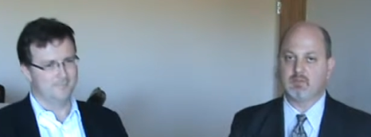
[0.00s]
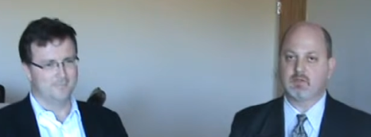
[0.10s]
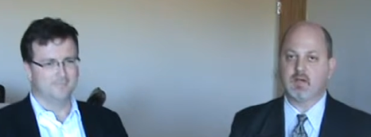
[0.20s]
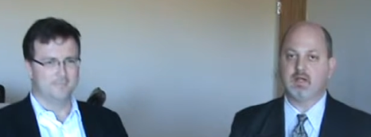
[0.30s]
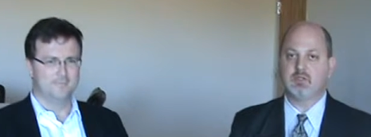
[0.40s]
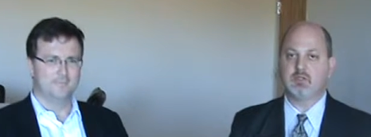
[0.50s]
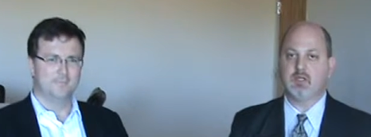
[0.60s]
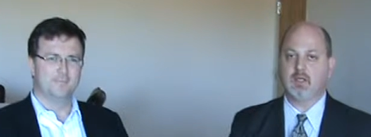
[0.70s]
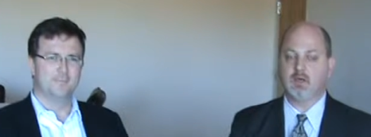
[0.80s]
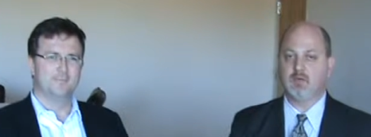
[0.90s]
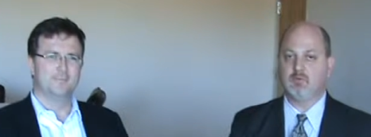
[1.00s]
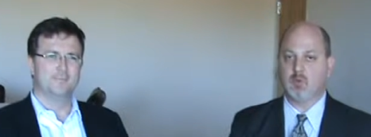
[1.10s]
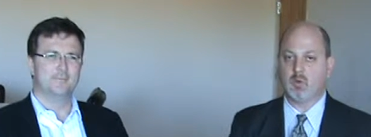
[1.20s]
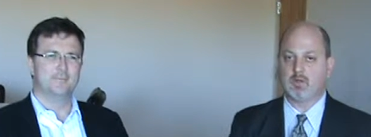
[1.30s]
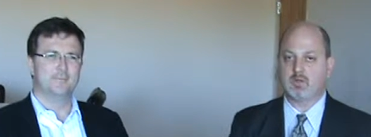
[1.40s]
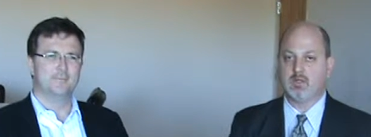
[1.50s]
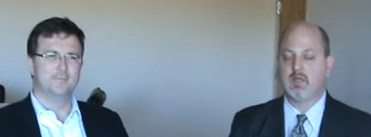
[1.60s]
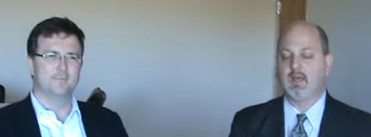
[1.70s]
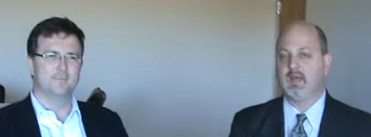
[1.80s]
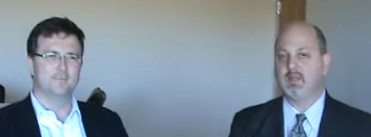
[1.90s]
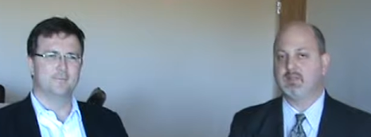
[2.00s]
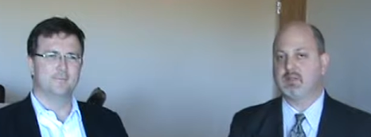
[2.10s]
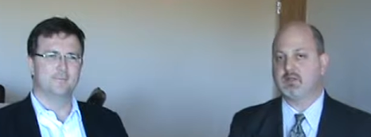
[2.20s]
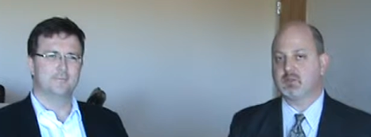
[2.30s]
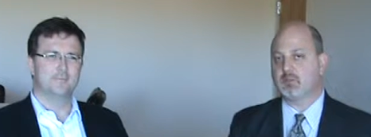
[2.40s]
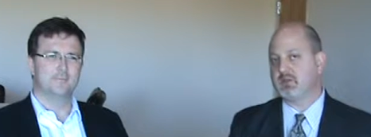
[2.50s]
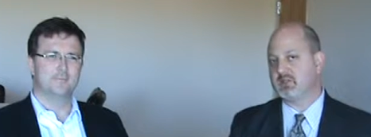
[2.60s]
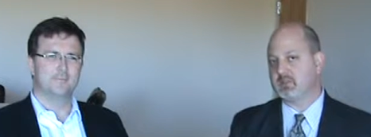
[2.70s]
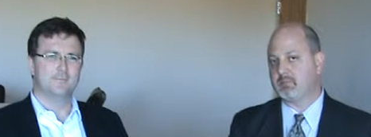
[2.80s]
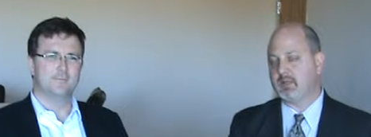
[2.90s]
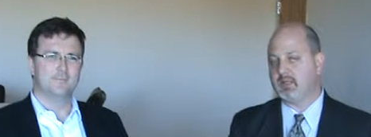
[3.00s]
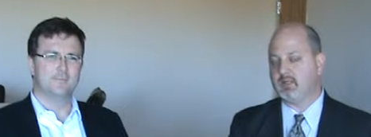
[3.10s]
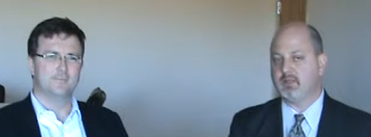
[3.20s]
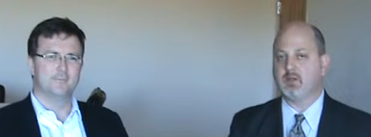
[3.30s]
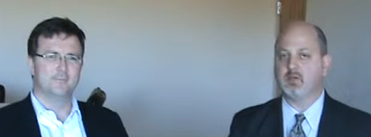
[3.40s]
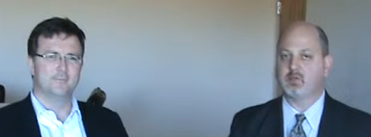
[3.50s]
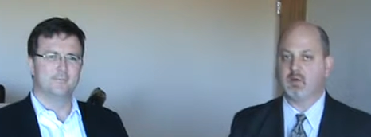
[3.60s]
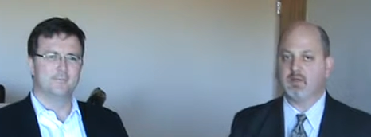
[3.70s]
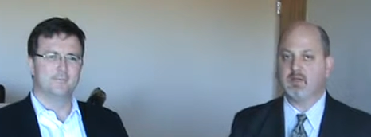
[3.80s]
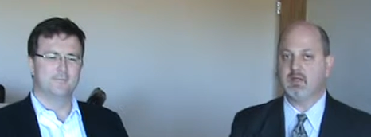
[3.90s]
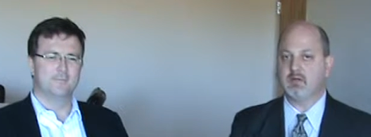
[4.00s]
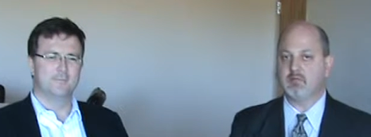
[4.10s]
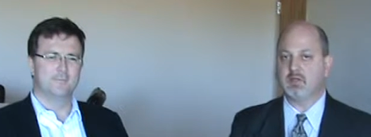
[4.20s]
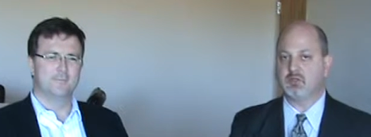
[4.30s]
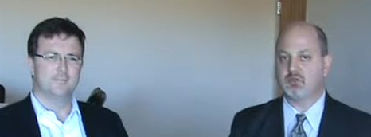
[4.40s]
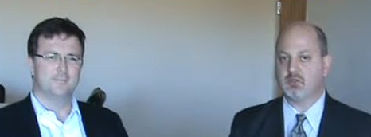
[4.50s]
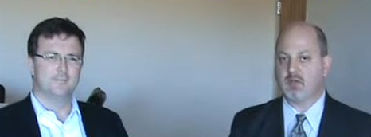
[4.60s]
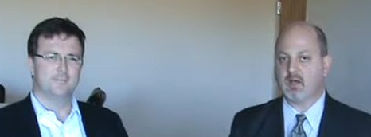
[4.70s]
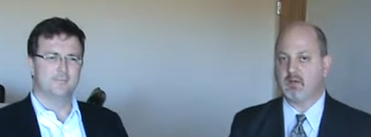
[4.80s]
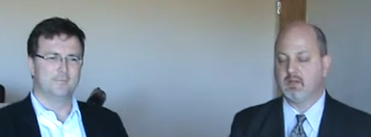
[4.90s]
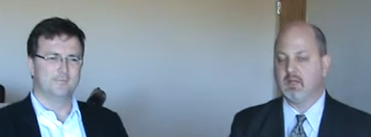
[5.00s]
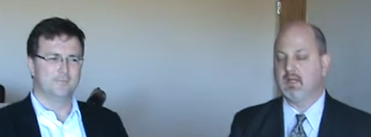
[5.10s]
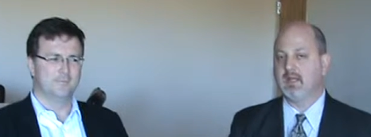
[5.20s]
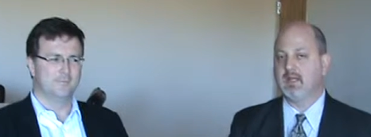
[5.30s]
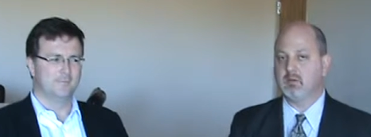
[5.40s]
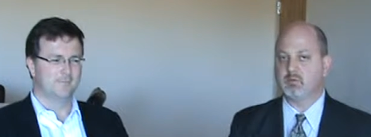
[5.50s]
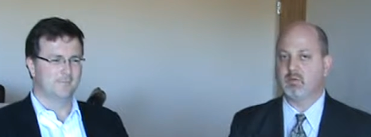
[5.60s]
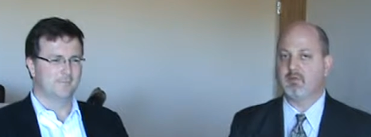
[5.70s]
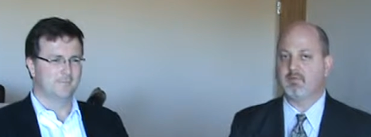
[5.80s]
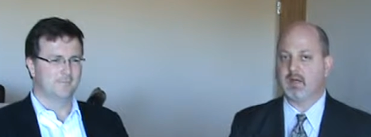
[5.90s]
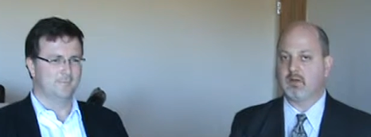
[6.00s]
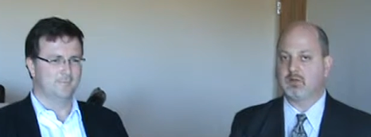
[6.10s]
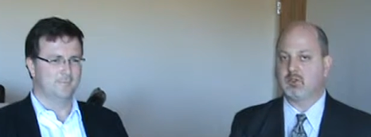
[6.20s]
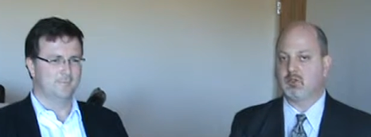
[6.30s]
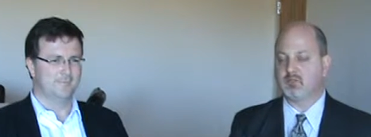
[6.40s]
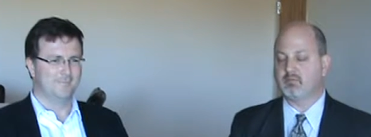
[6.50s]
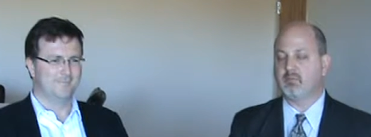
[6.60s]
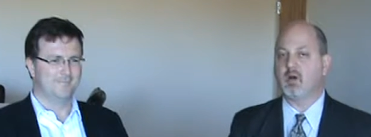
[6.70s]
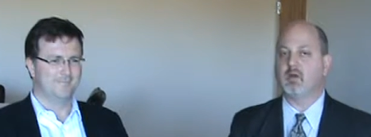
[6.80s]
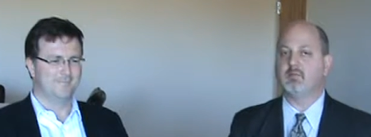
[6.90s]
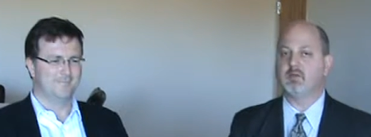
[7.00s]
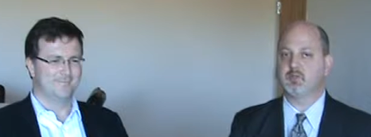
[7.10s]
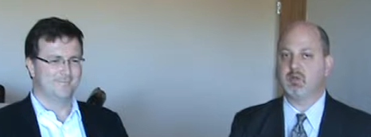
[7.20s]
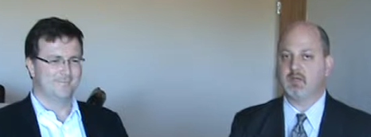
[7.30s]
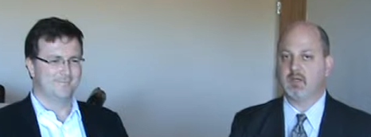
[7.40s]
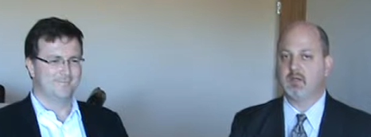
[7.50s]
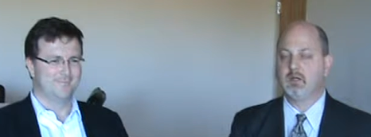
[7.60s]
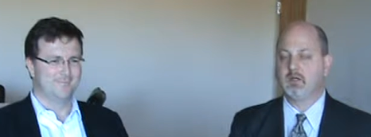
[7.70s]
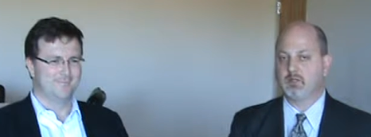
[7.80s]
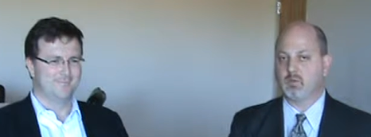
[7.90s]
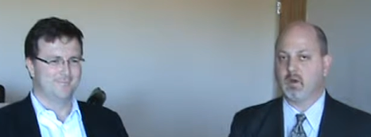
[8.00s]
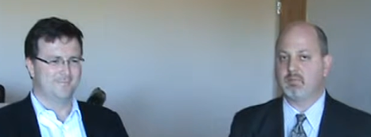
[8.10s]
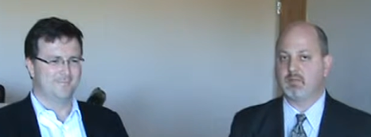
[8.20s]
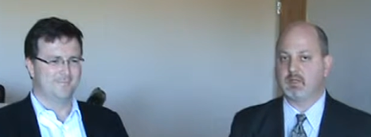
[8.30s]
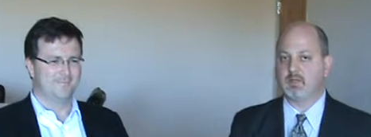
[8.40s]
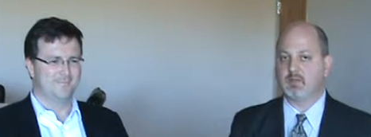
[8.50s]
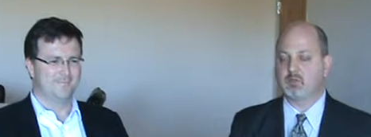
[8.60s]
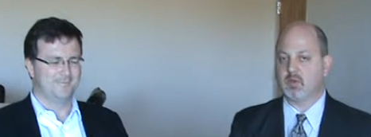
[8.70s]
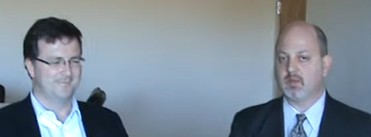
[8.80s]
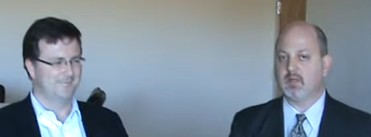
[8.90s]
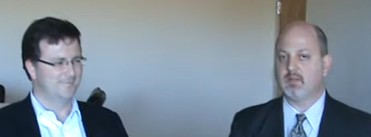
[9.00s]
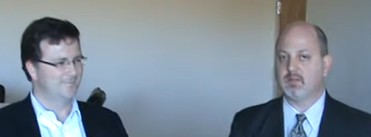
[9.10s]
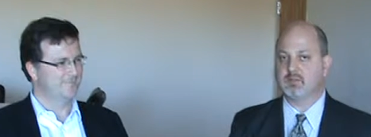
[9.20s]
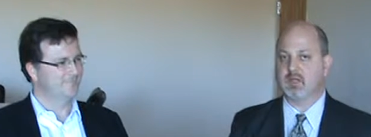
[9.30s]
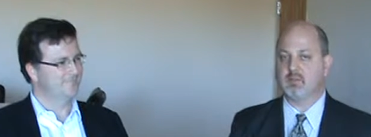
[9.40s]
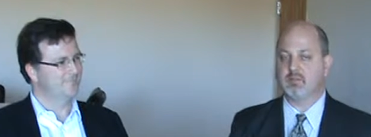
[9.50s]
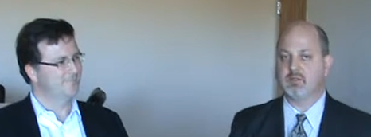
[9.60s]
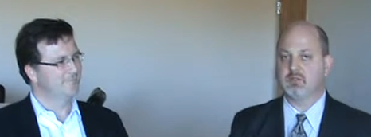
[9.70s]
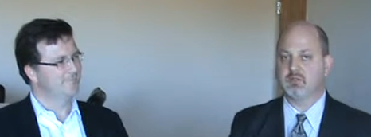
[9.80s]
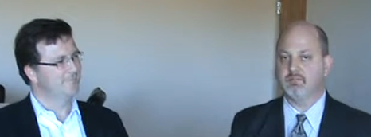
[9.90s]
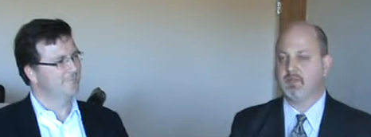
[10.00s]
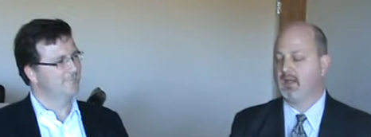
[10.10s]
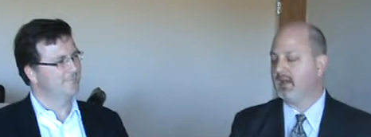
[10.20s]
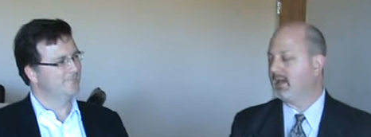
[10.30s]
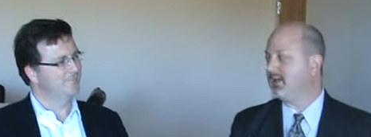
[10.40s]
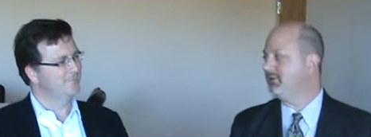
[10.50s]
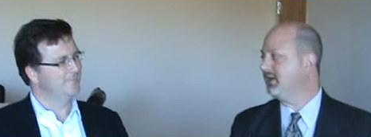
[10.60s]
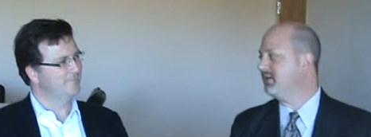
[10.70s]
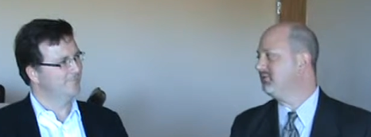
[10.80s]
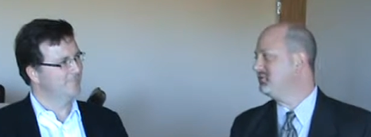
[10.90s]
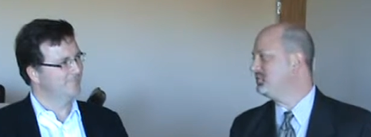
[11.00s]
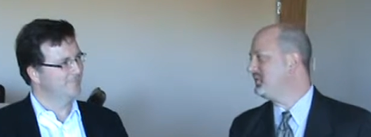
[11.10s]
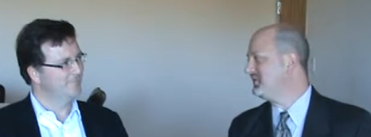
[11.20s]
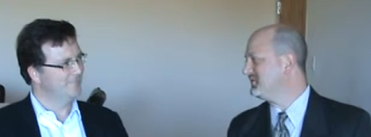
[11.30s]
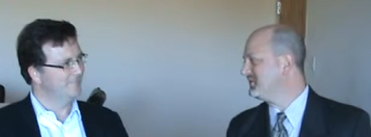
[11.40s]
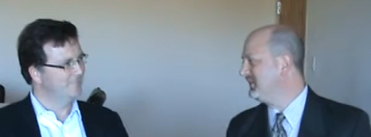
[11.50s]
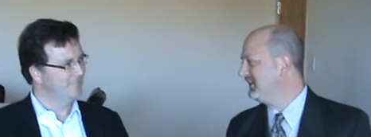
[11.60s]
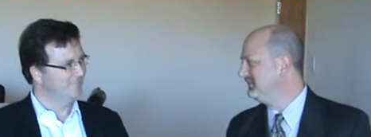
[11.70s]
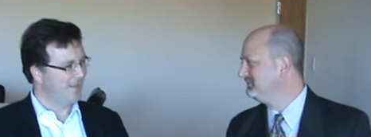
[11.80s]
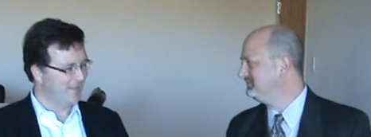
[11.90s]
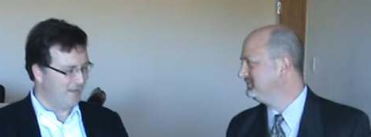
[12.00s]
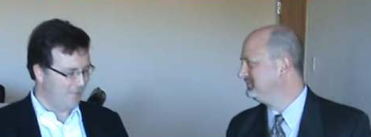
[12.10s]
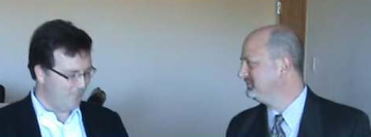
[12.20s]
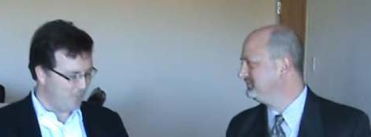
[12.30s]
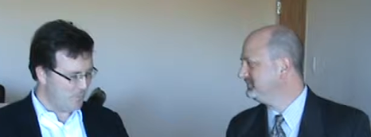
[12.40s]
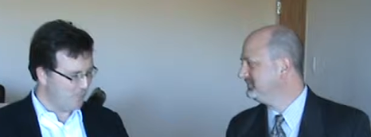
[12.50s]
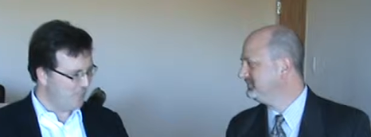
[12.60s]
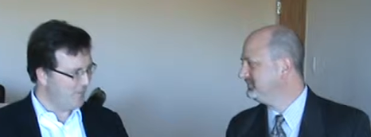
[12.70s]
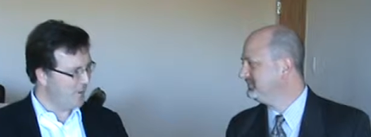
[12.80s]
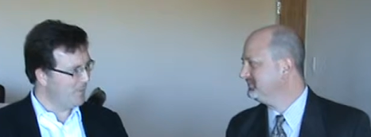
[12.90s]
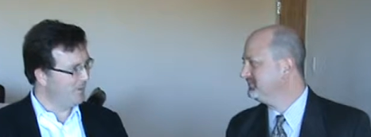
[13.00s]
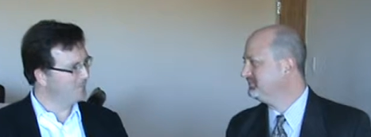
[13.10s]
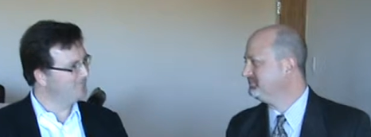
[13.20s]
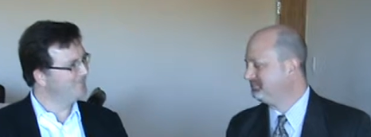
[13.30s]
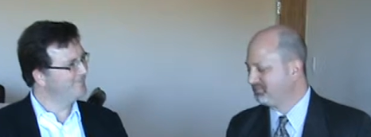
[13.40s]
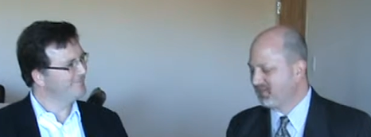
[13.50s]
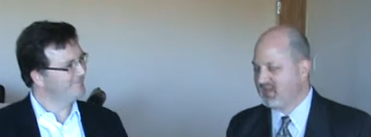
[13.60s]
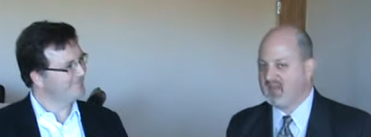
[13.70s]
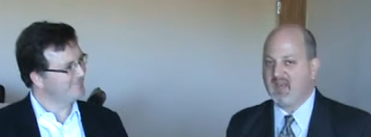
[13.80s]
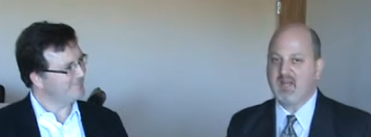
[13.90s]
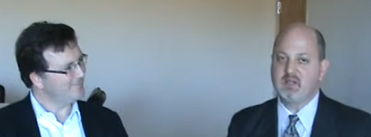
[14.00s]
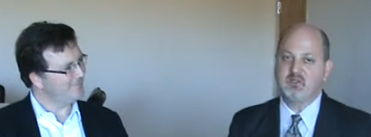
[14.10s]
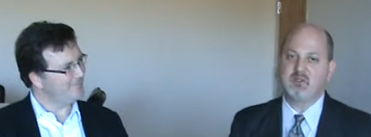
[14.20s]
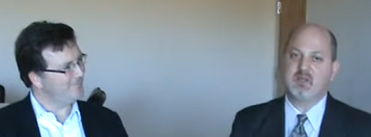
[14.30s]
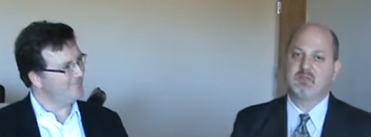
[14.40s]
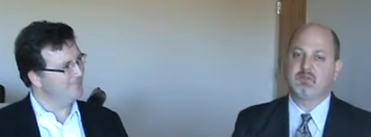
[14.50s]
Speaker 1: Mr. Eddie Sheehy of Nuix. Eddie has actually participated in the Australian Innovation Shootout, and he was one of the finalists chosen from all of Australia to represent Australia in this competition. Eddie, thank you for joining us today. Thank you very much for inviting me. Eddie, could you tell